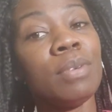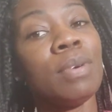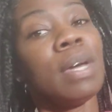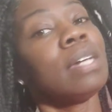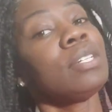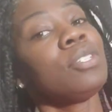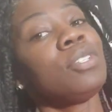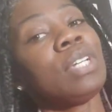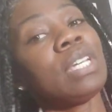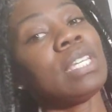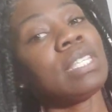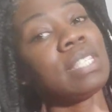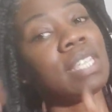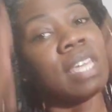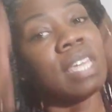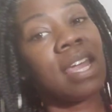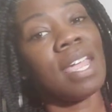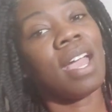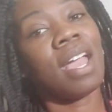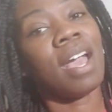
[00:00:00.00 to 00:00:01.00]
As you can
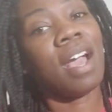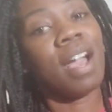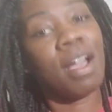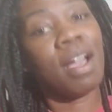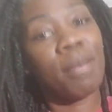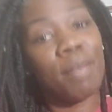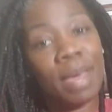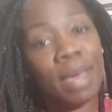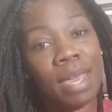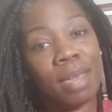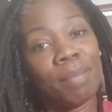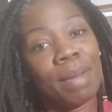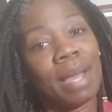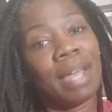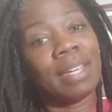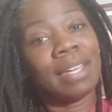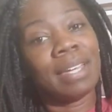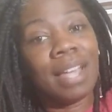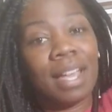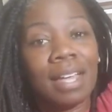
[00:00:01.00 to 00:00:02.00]
see, I made
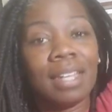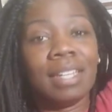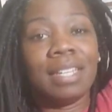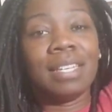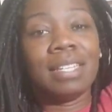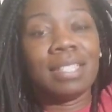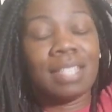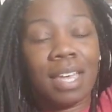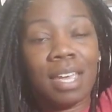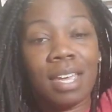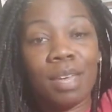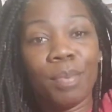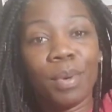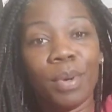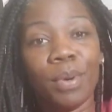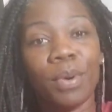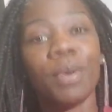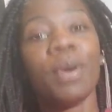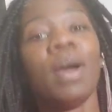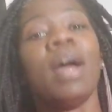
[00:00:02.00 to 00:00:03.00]
my cutting
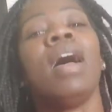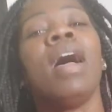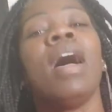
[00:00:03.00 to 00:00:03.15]
table.